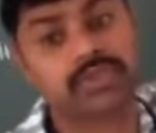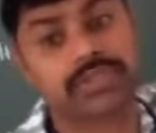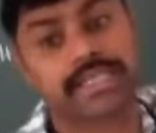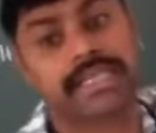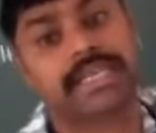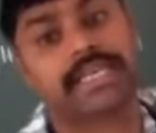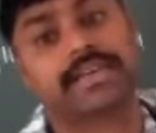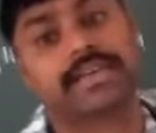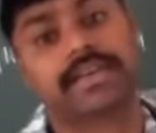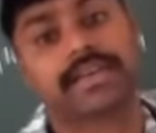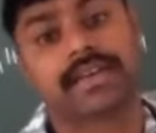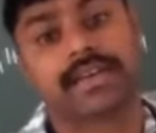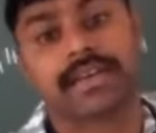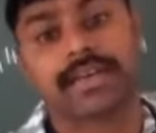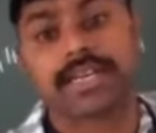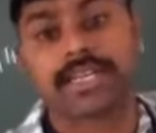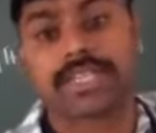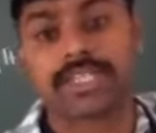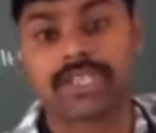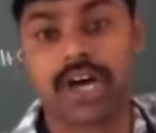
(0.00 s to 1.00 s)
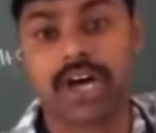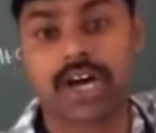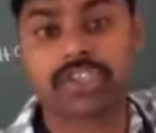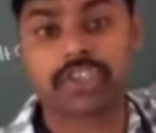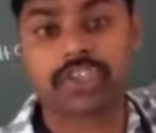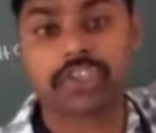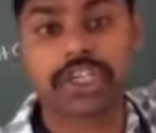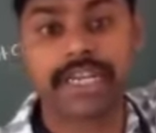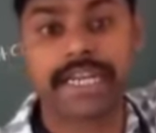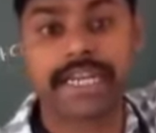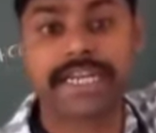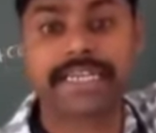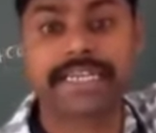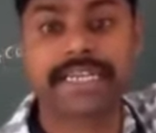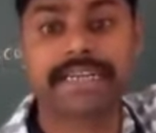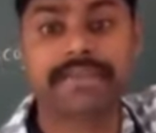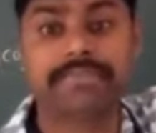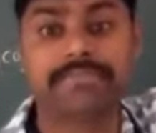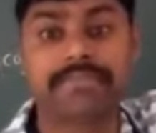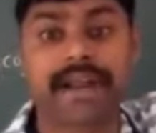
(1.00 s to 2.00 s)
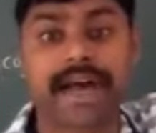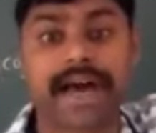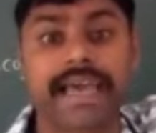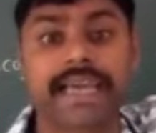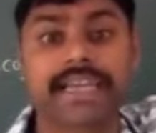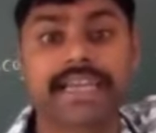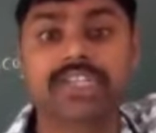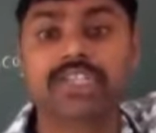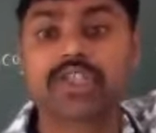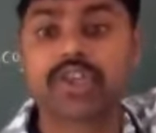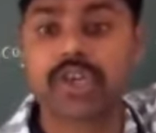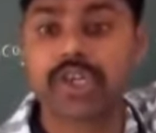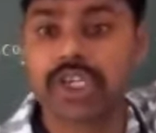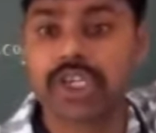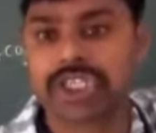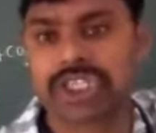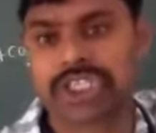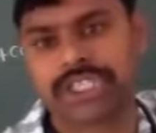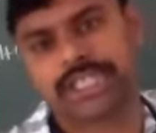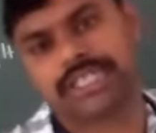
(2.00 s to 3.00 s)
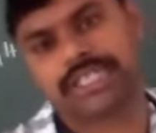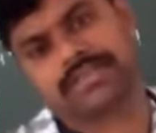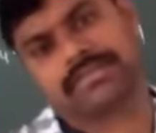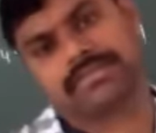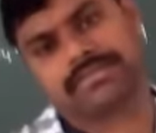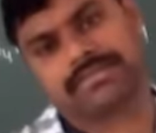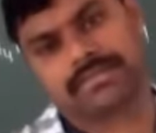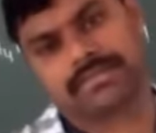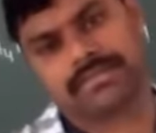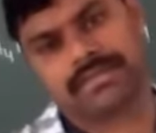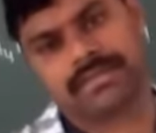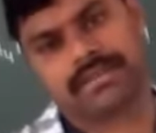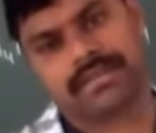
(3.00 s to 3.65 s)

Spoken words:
through the saturated brine solution.